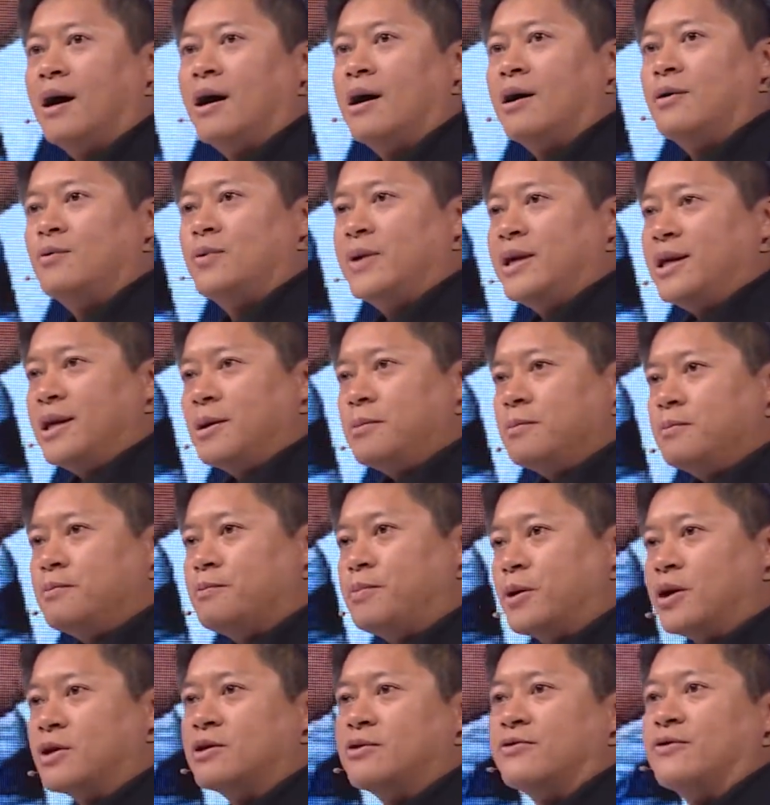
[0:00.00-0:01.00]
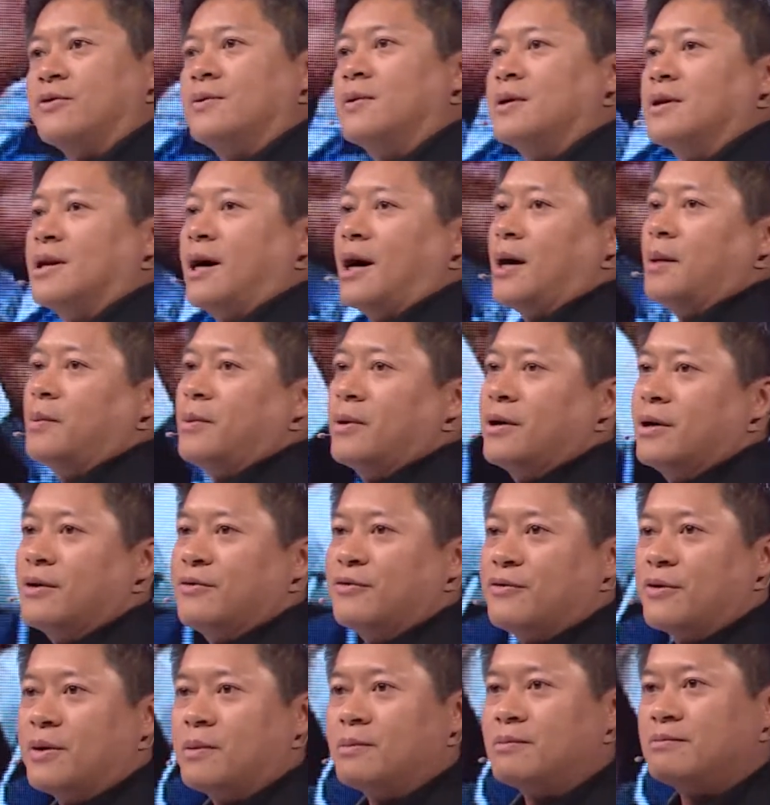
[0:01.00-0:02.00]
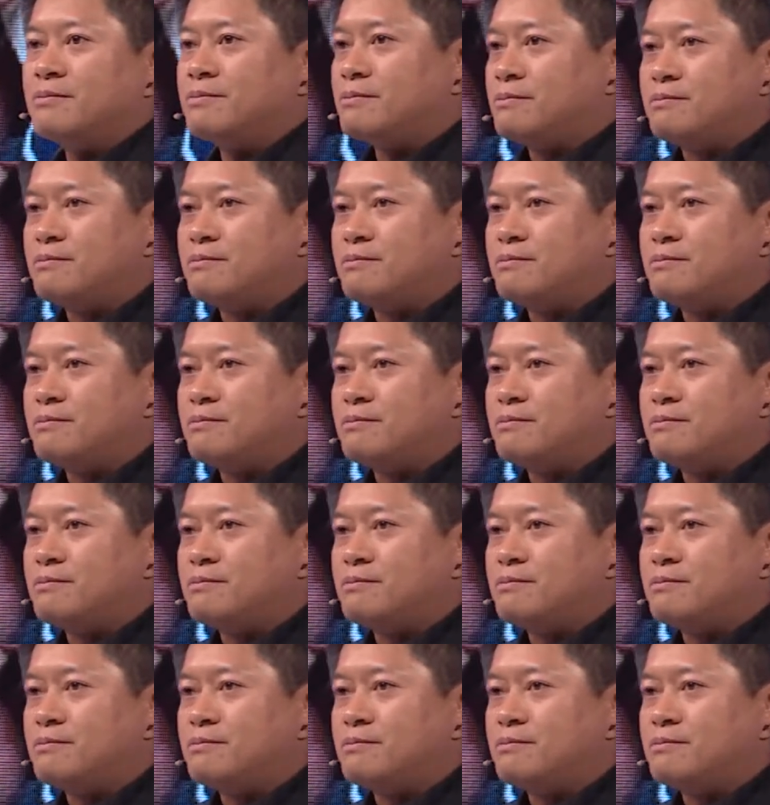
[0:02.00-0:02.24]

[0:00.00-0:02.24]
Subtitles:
reading books from the library from